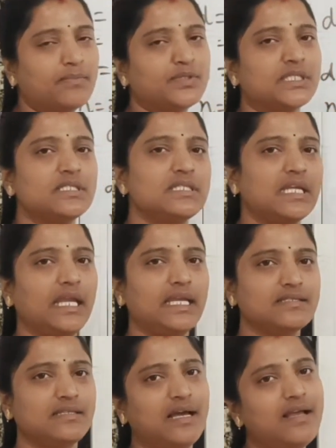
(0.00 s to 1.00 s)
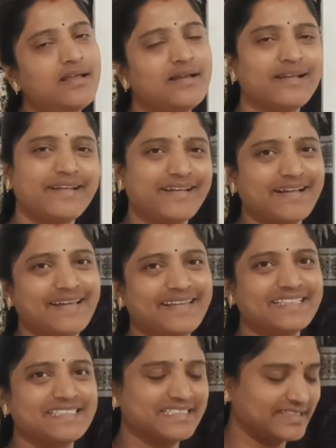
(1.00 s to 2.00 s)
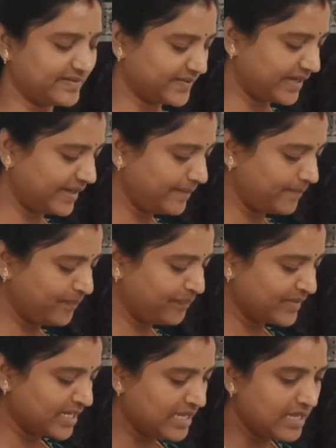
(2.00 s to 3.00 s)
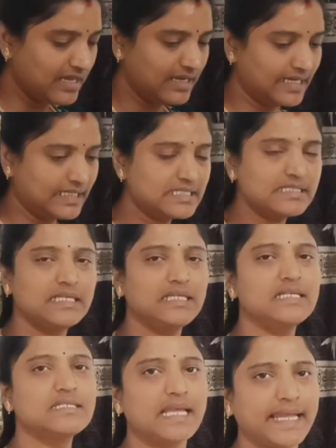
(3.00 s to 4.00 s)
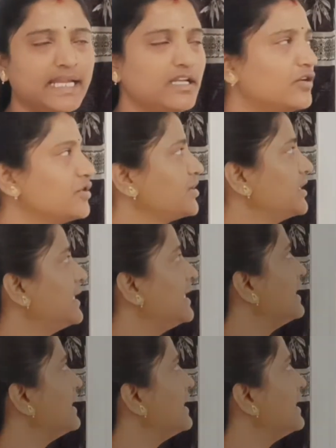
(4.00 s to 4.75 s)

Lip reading: Option C is the correct. Okay. Let us see the second question